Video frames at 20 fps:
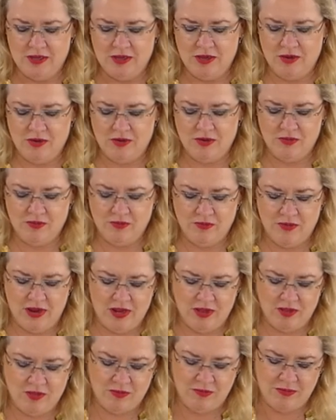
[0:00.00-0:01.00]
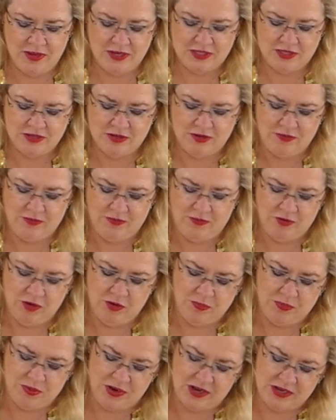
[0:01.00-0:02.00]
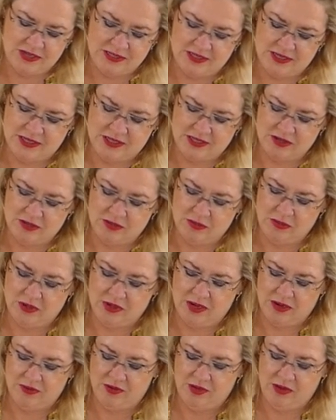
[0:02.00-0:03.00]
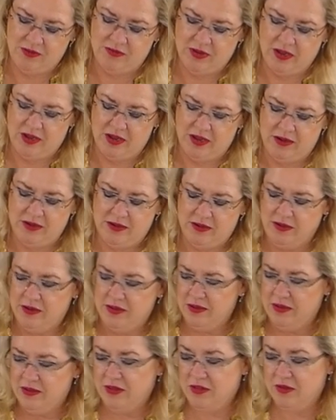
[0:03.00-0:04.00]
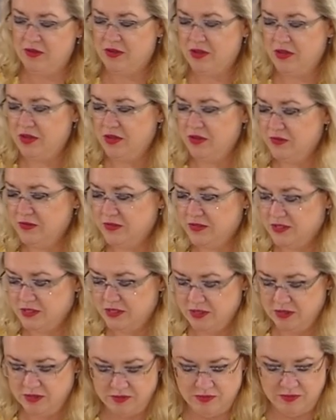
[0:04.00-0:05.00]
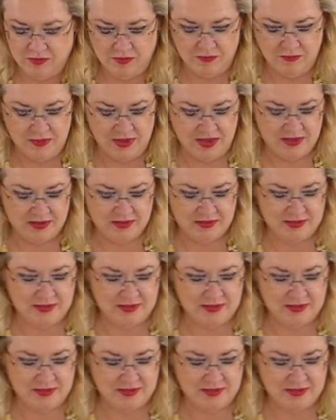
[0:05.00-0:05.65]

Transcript: your regular mixer, food processor, whatever you've got. You can use to make